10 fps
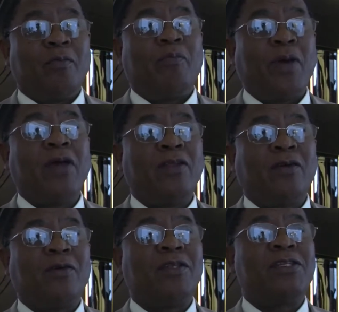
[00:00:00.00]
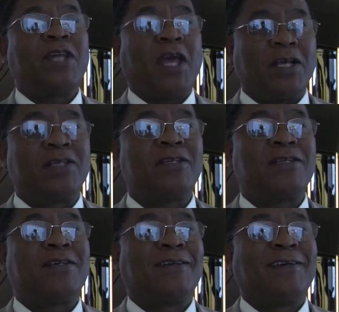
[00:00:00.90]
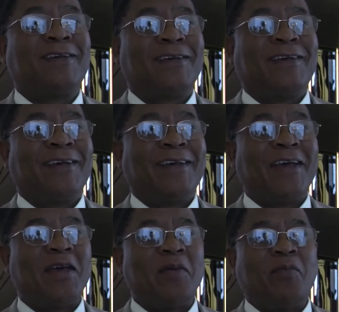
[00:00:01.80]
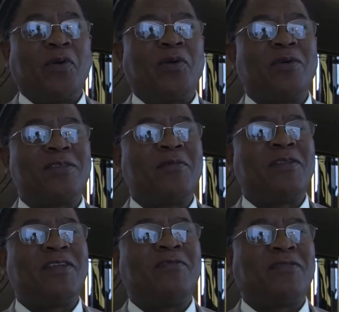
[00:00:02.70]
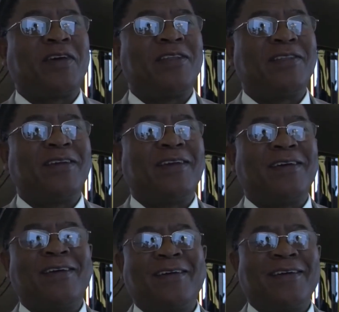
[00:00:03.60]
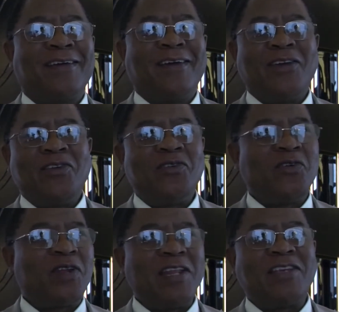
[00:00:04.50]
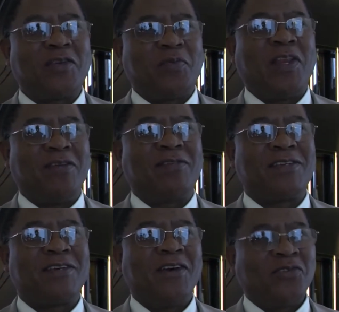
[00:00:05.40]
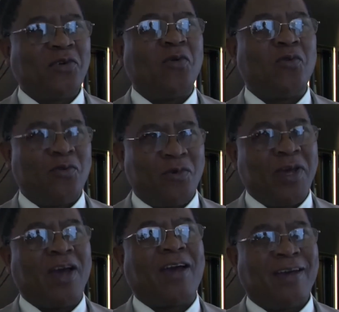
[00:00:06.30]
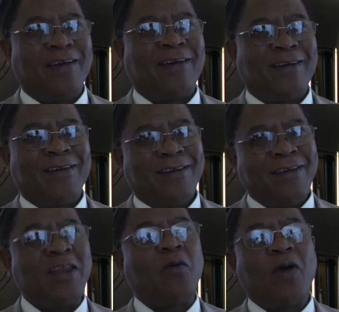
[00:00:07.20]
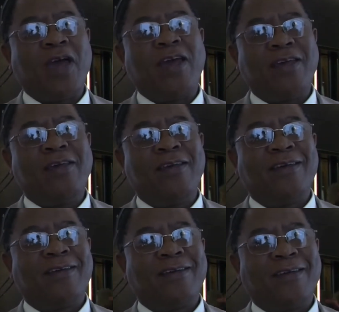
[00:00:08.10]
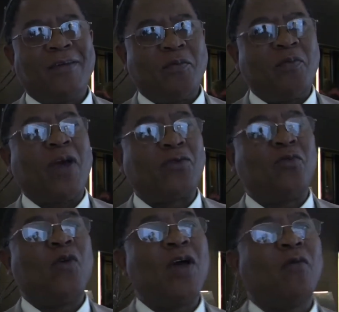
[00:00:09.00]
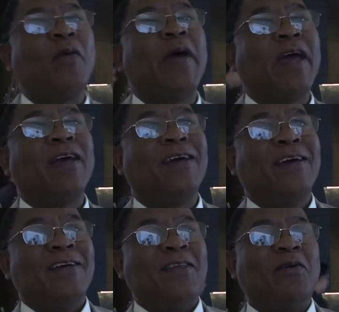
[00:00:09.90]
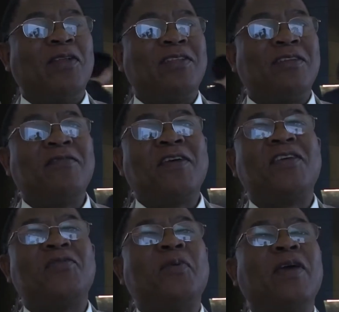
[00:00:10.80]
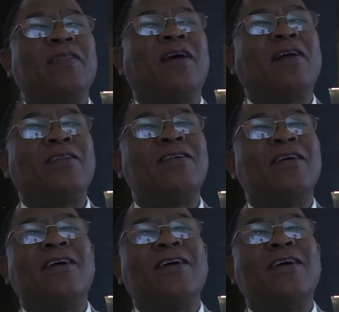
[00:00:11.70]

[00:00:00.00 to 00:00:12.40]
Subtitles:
burned on the stakes because they were different, you know, religious beliefs. So we are, in a way, back to where we were. The only difference being that